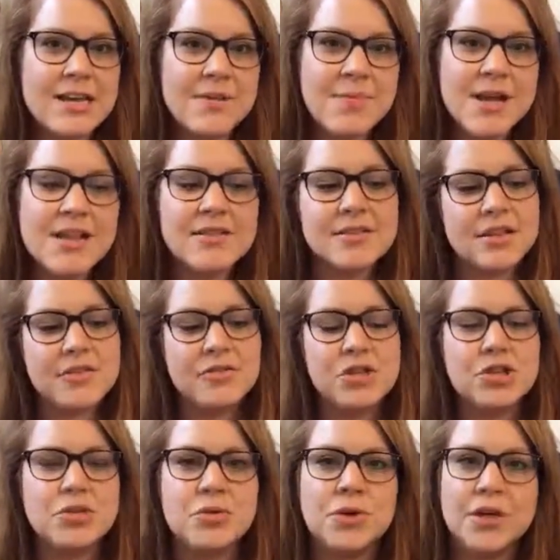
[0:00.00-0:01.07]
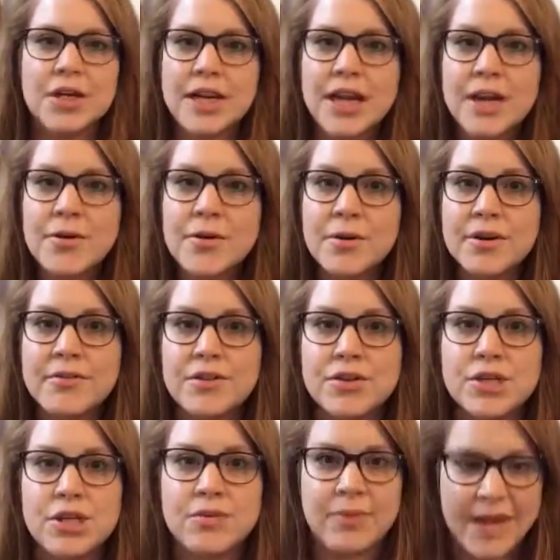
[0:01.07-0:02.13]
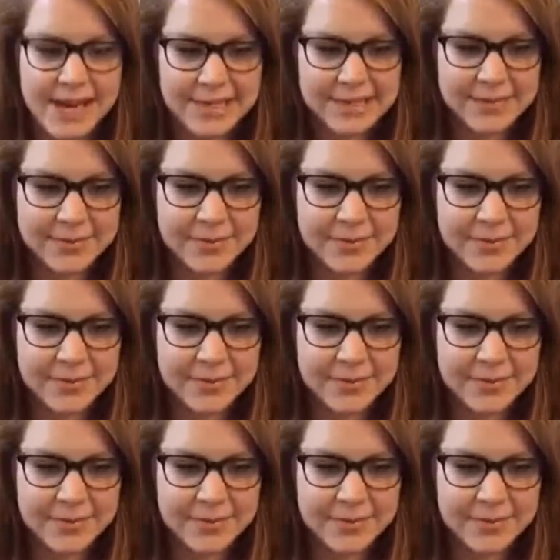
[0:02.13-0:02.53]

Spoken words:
of depends on if you should order now or if you should wait.